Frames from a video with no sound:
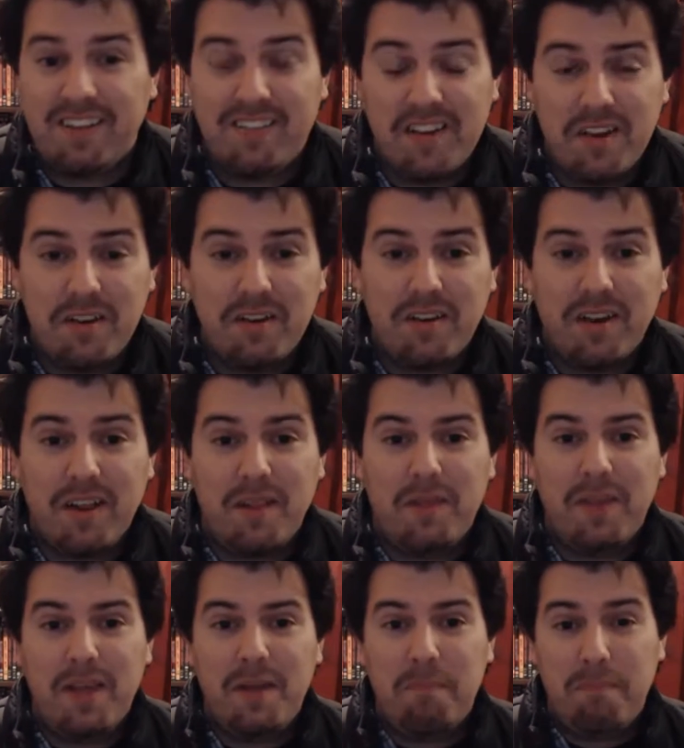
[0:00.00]
Considered
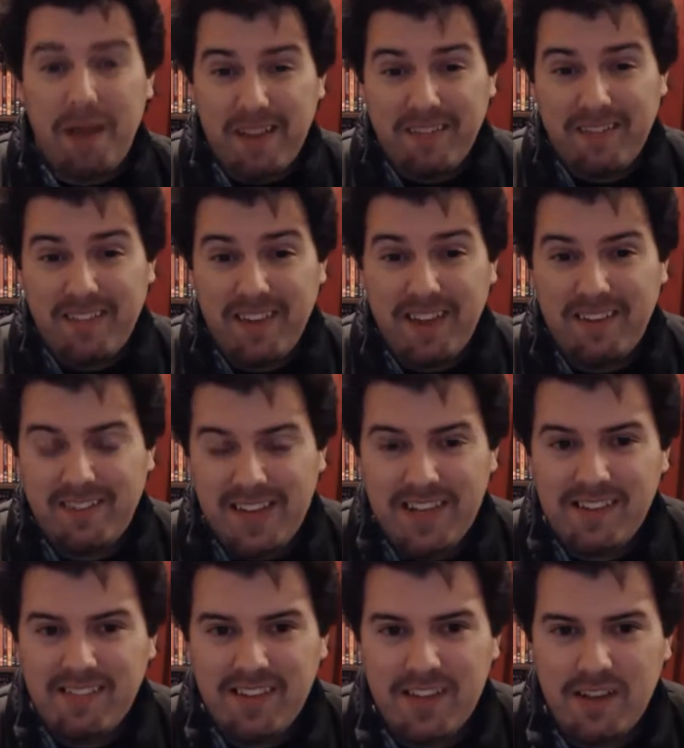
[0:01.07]
the best
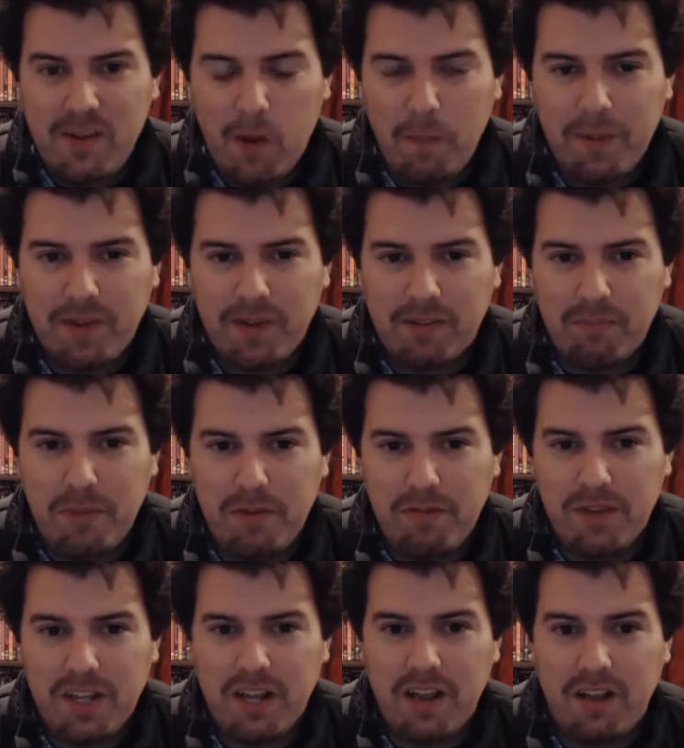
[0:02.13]
DC Comics
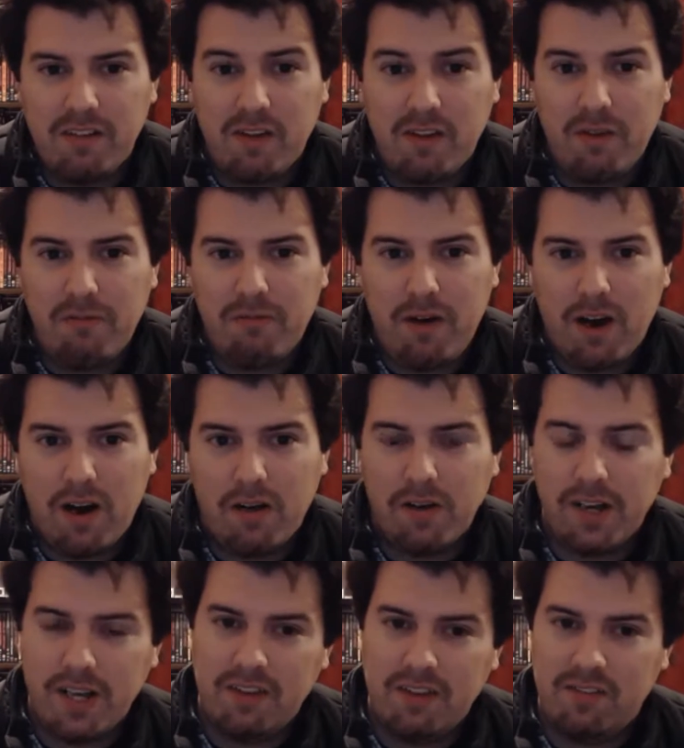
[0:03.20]
movie so
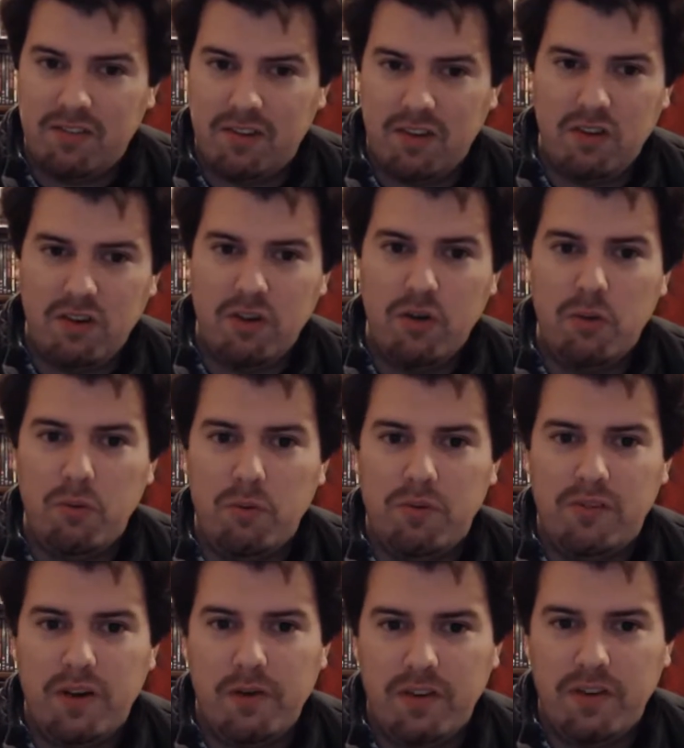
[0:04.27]
far in this new
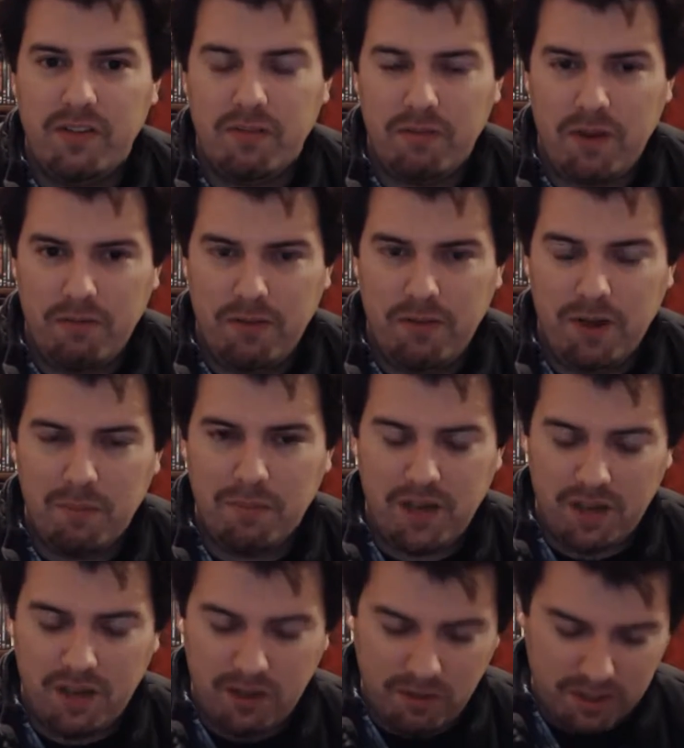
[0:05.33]
series of films
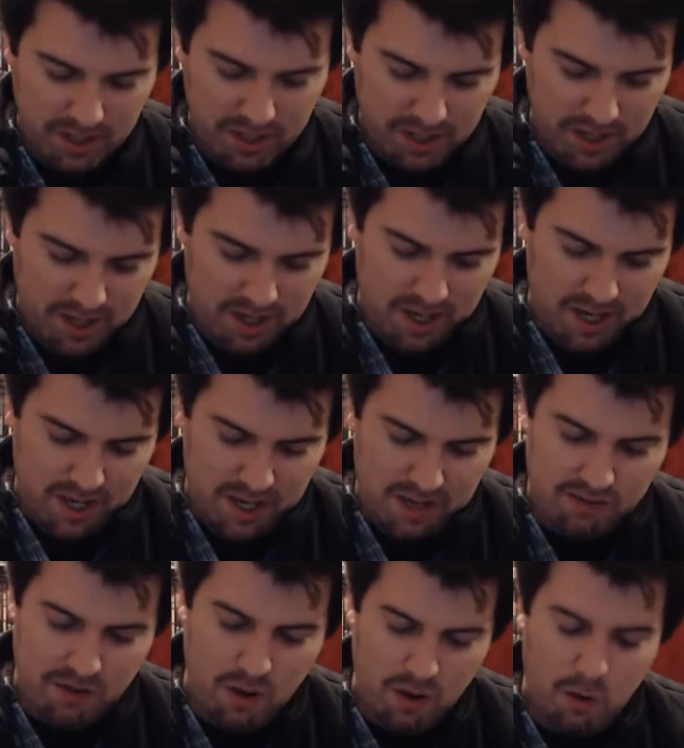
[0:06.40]
that they're doing,
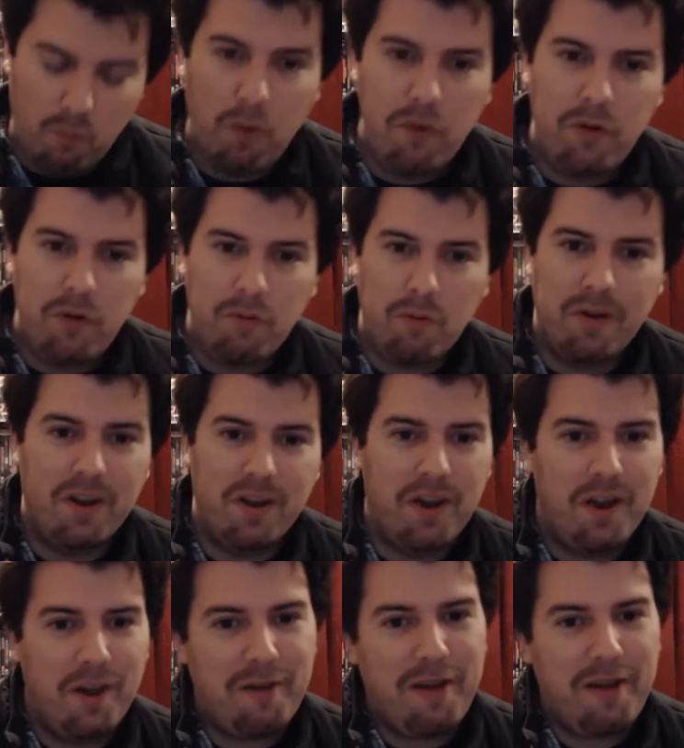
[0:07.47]
it's Wonder Woman.
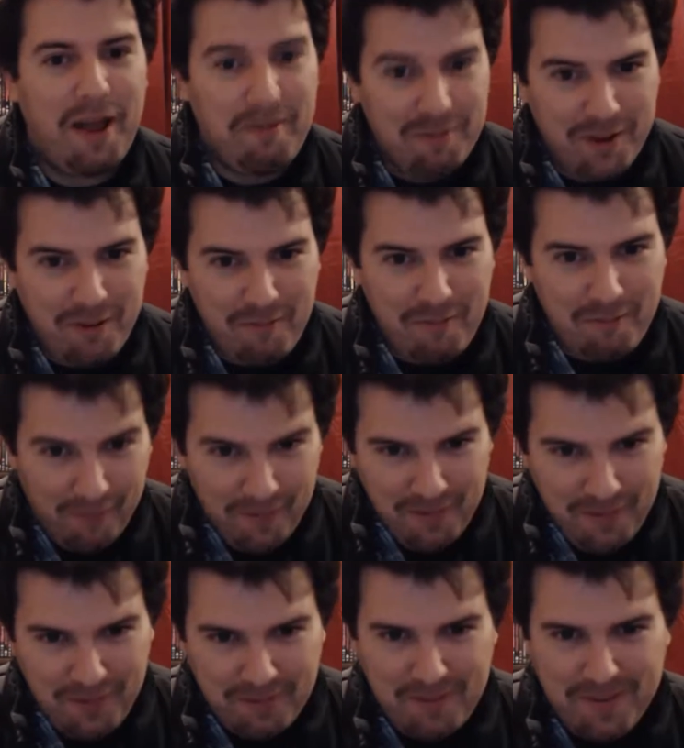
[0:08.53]
Now, I haven't got
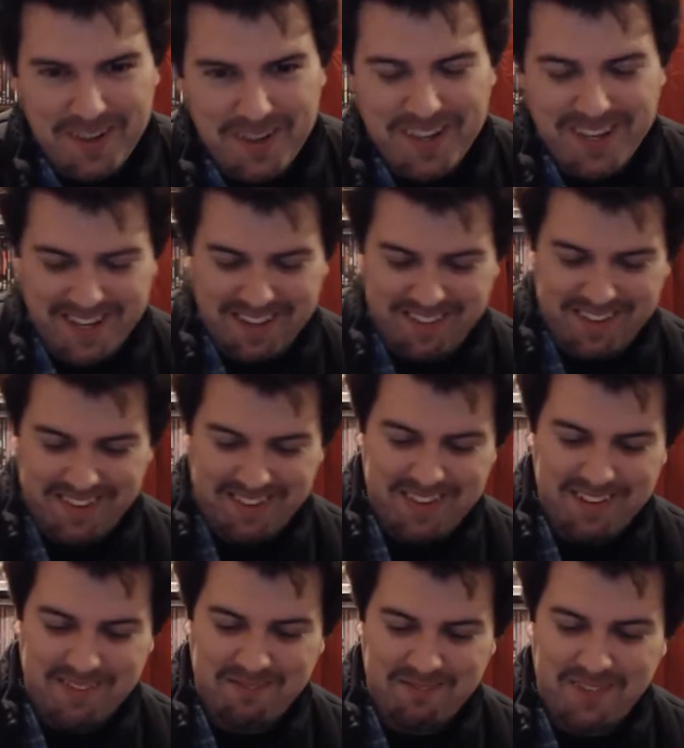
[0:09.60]
Wonder Woman in the
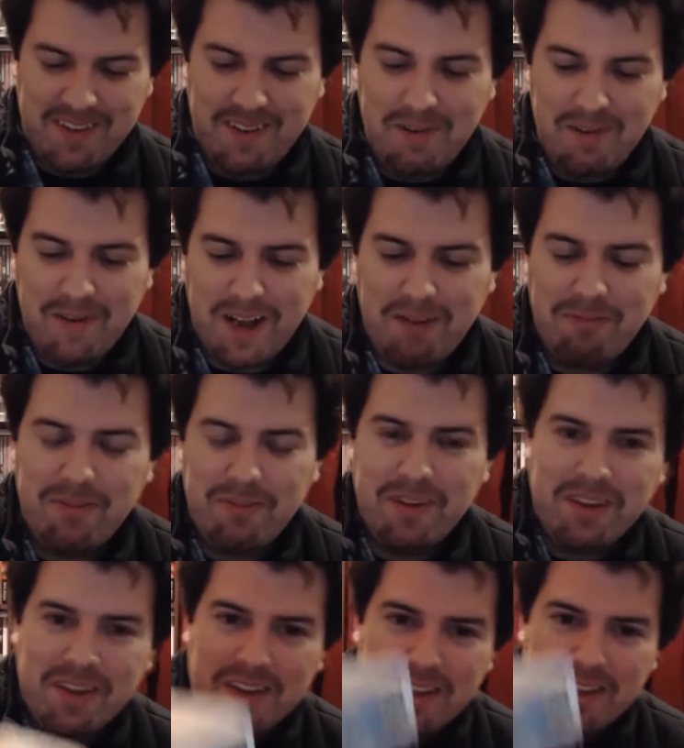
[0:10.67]
series, but I do have
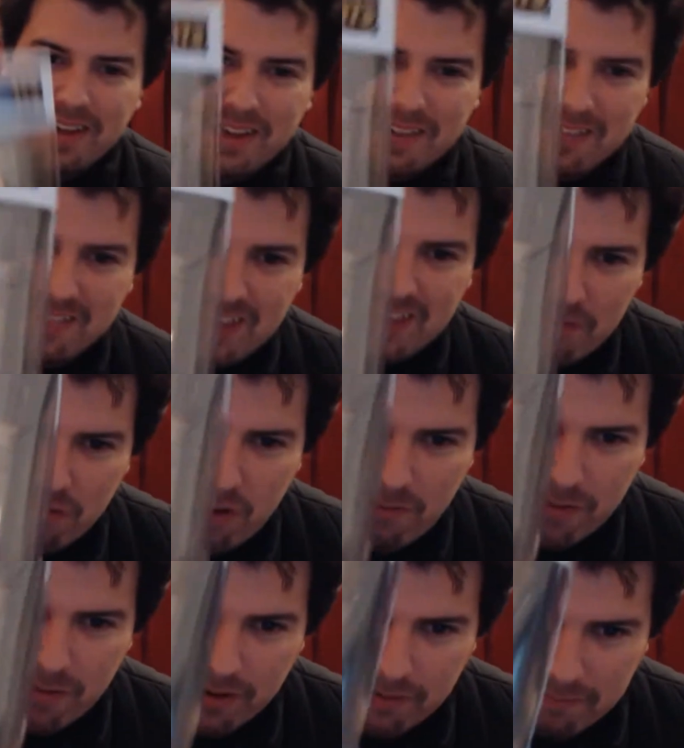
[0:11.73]
Steve
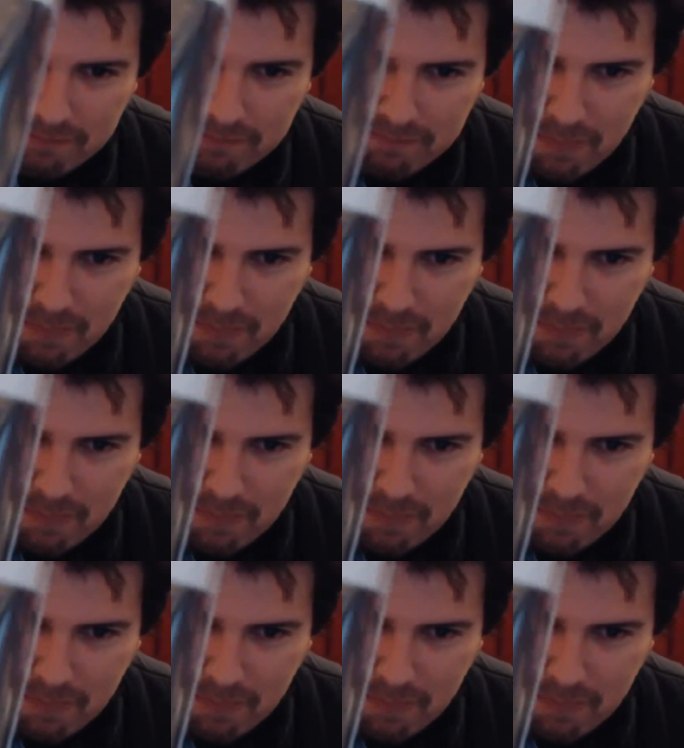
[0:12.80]
Trevor,